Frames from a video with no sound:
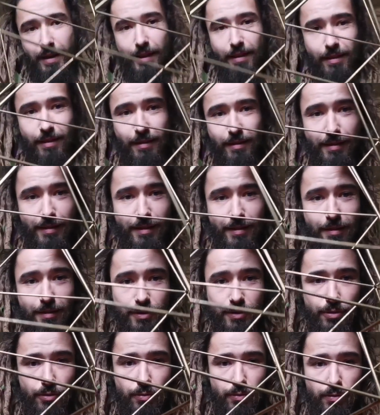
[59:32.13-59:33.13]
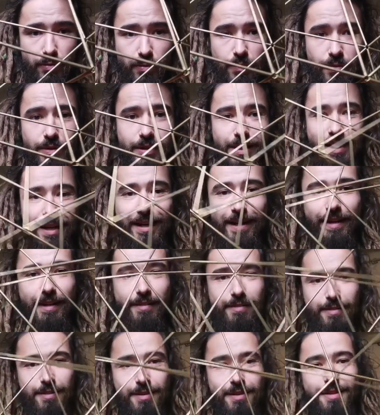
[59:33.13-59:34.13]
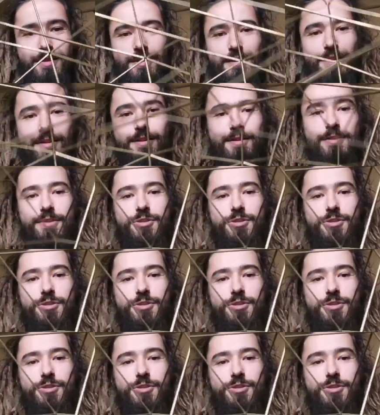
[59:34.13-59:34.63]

lines in the adjacent fingers, but